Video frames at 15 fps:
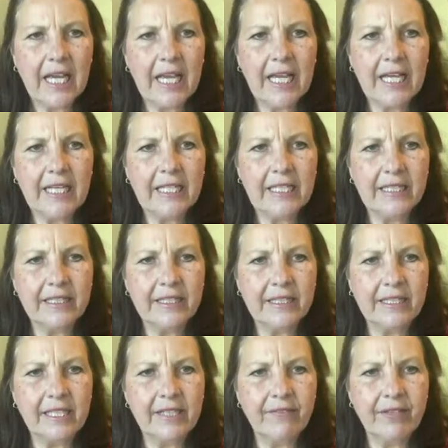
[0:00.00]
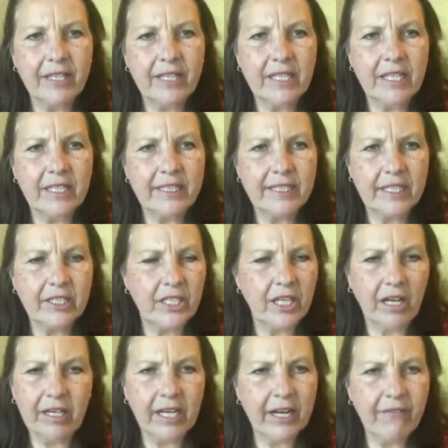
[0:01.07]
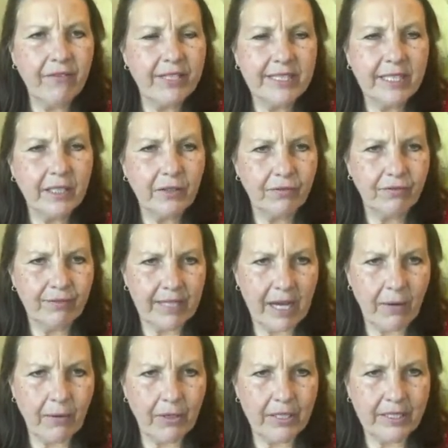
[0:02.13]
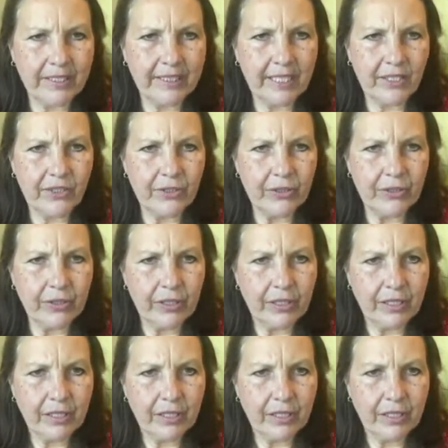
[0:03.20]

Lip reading: and giving not every single flower a center,